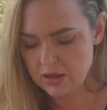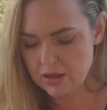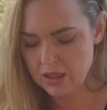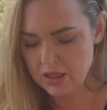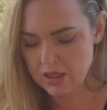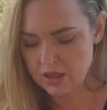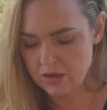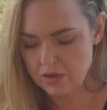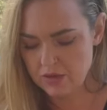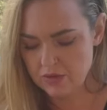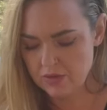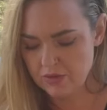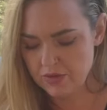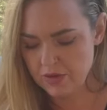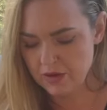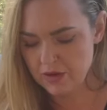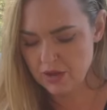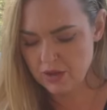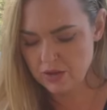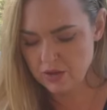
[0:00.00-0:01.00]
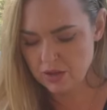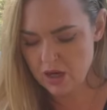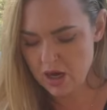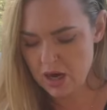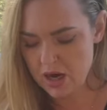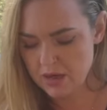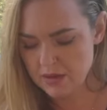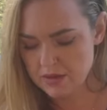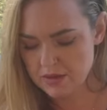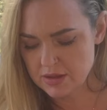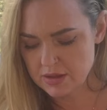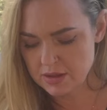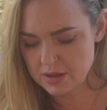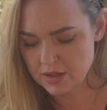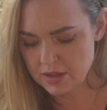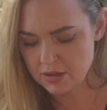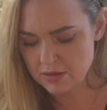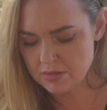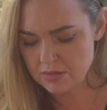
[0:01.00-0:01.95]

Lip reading: that you felt you lost.